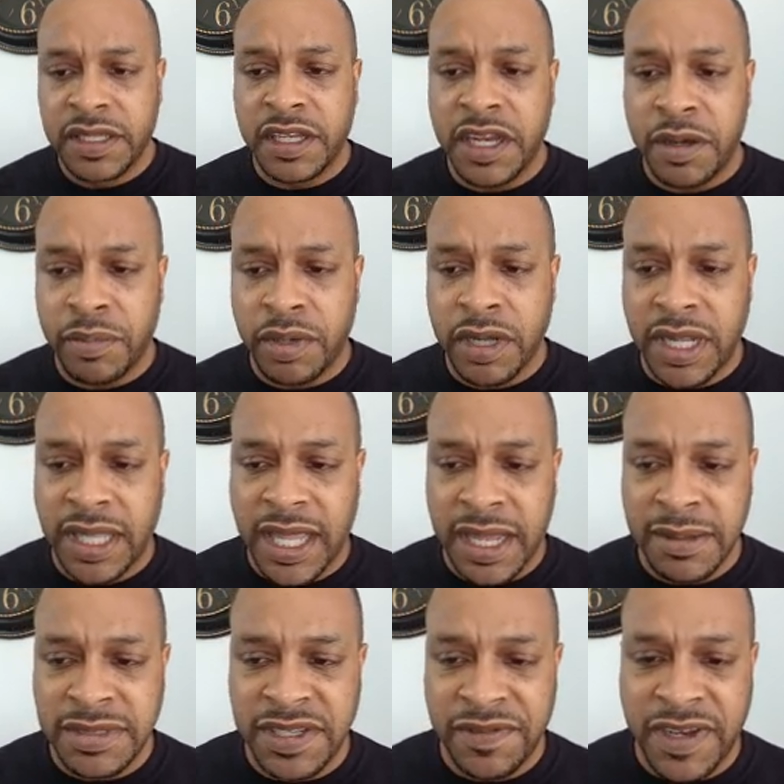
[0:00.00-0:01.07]
The number
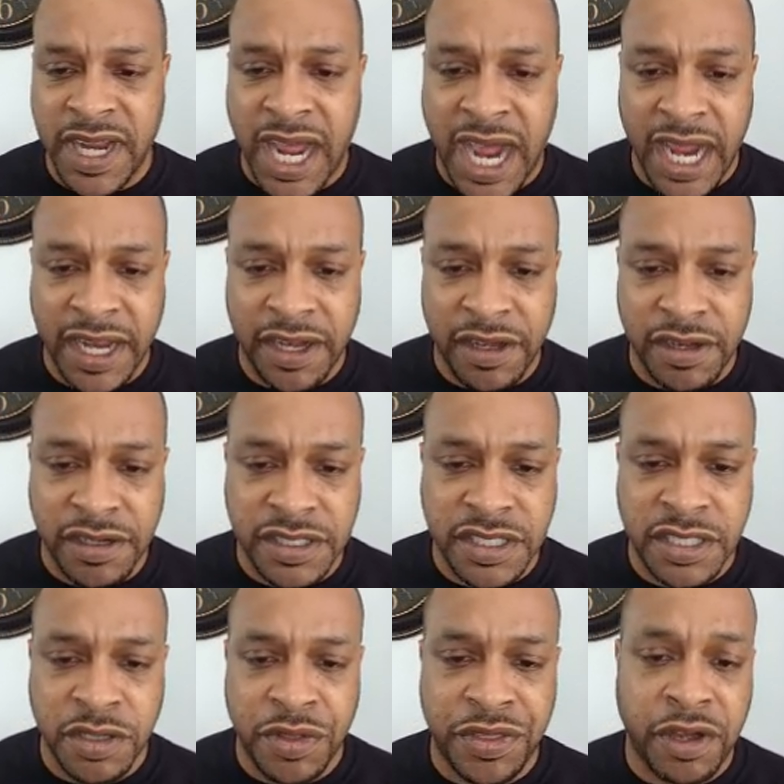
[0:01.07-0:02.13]
climbs even higher
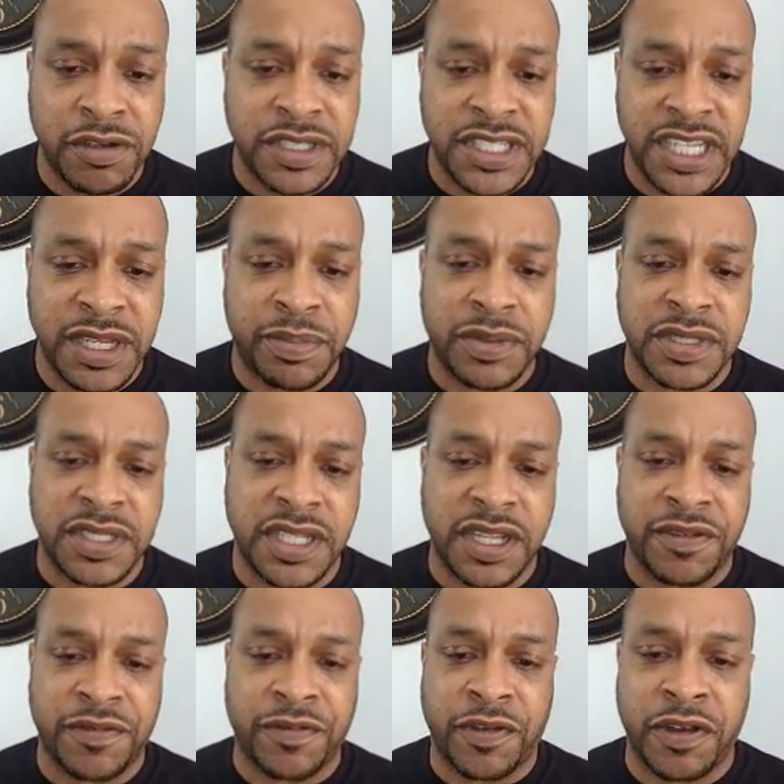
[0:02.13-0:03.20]
to
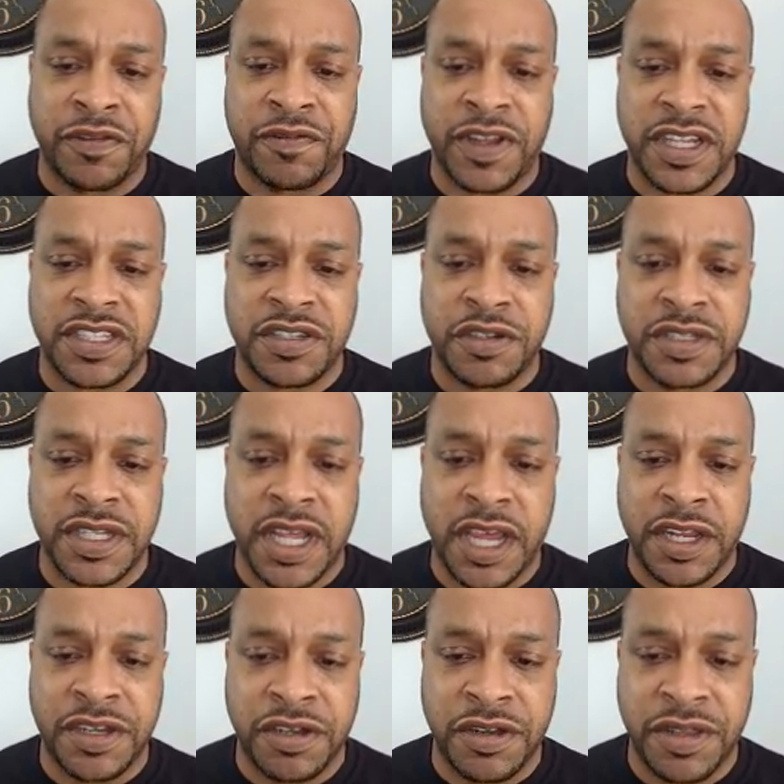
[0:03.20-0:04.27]
13% for investors
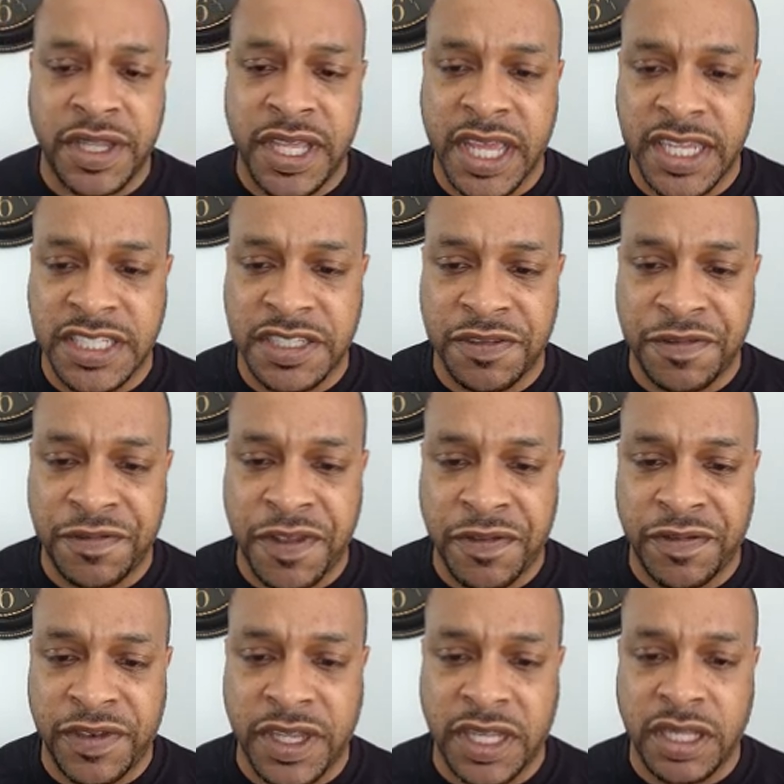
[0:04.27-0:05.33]
under the age of
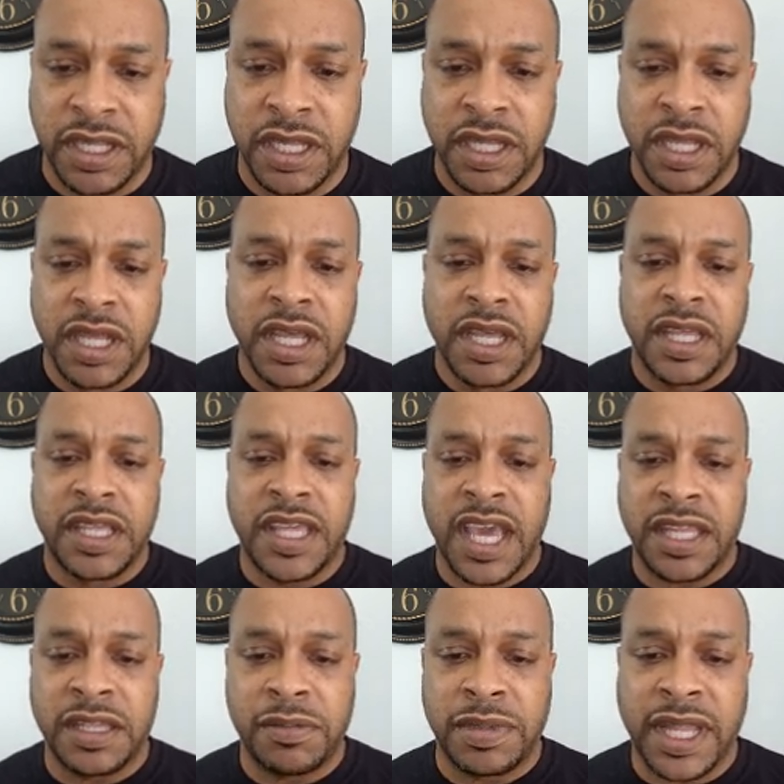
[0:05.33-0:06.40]
50.
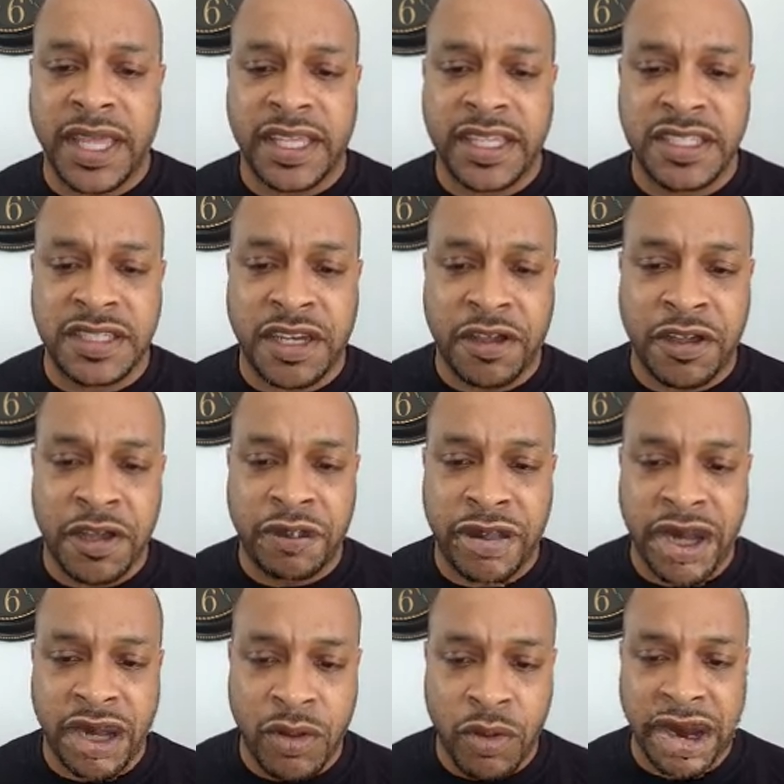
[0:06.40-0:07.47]
Gallup likens current
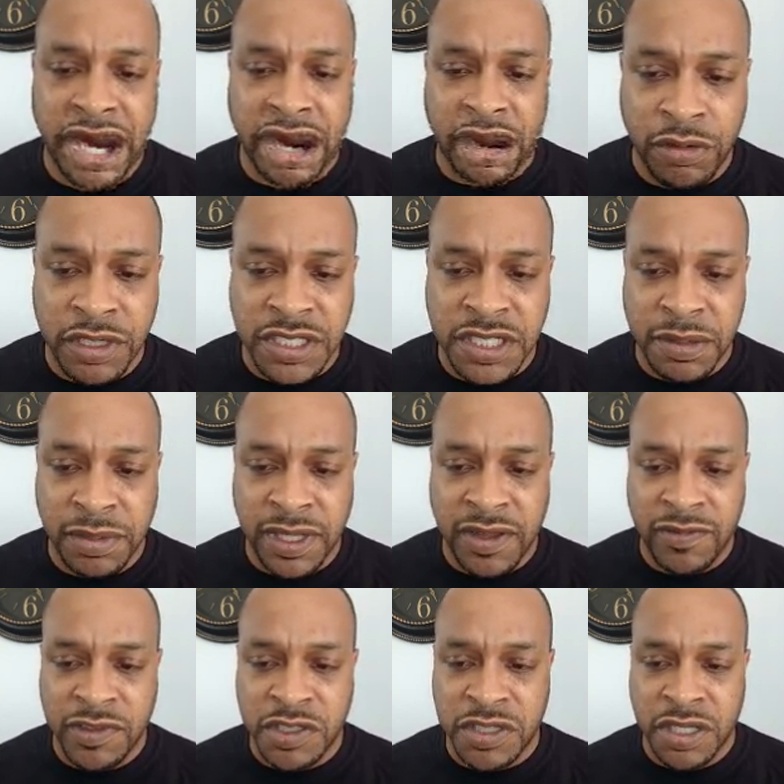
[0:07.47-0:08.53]
Bitcoin ownership
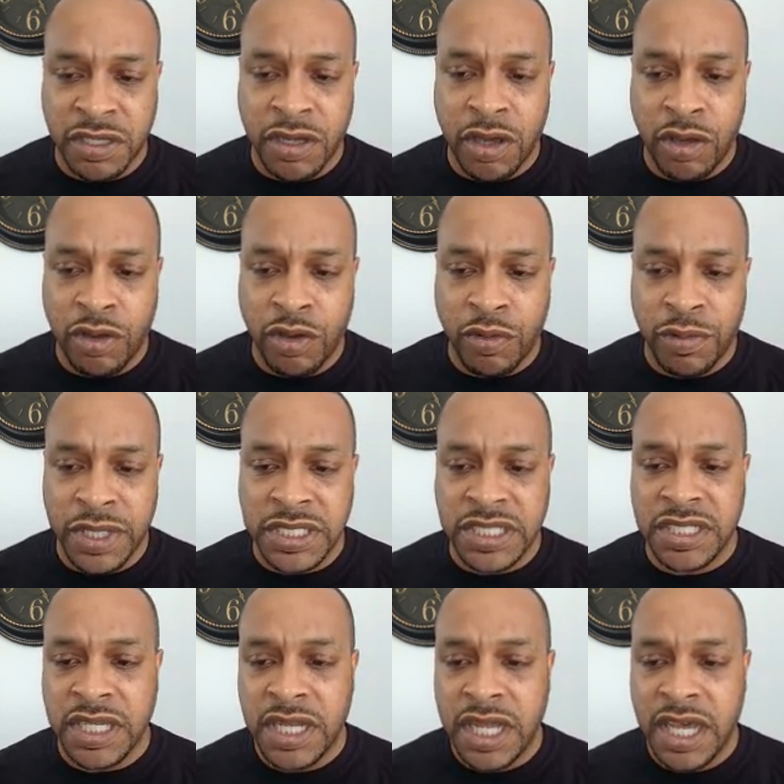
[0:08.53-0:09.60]
levels to gold,
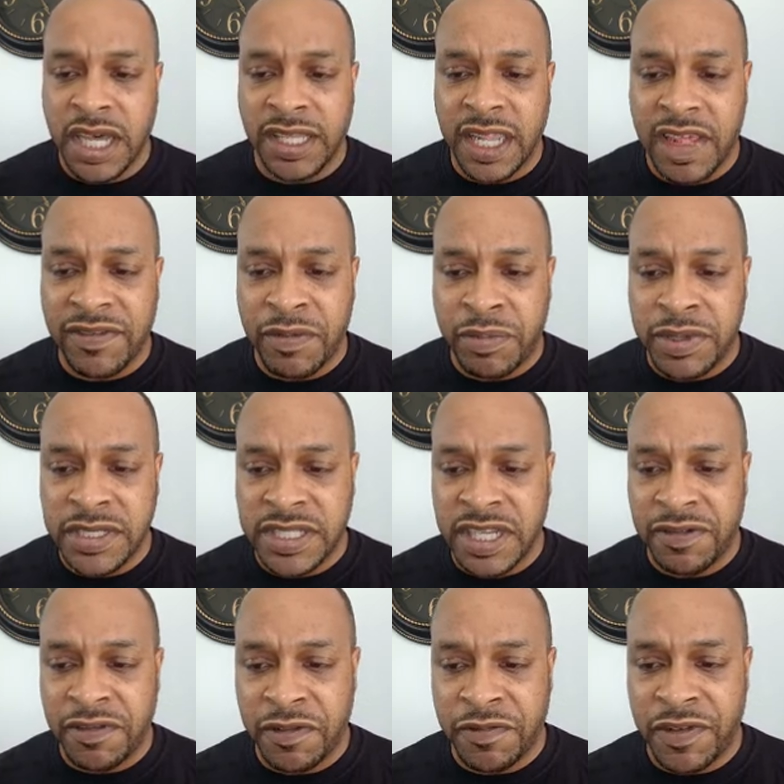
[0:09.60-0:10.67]
which 11%
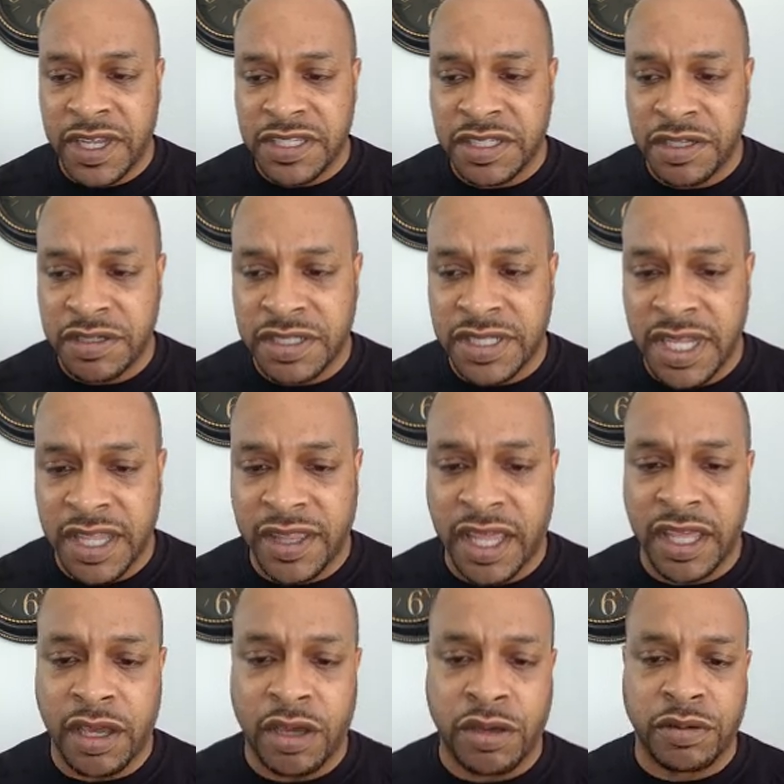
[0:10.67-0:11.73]
of investors say
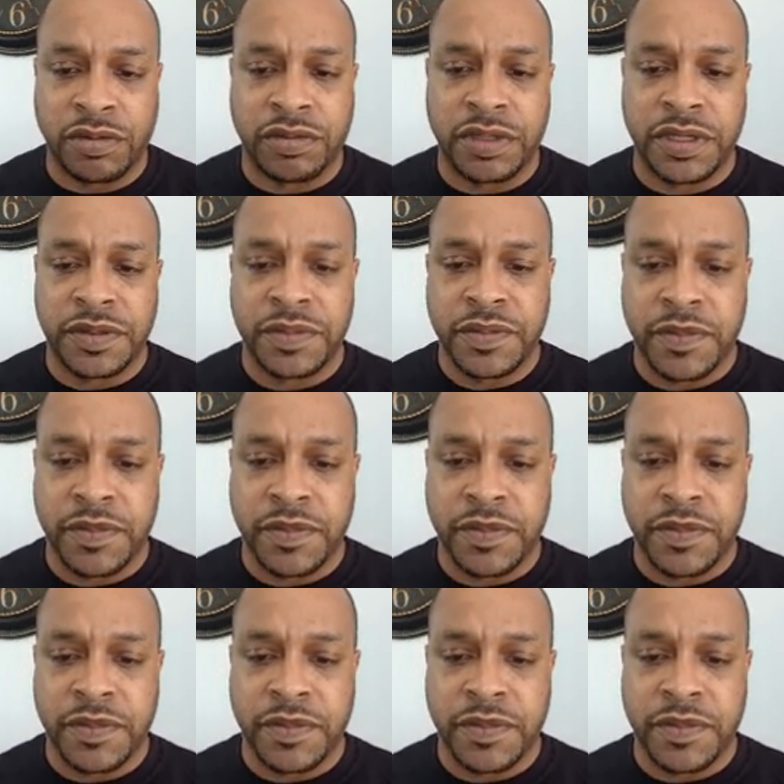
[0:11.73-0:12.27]
they own.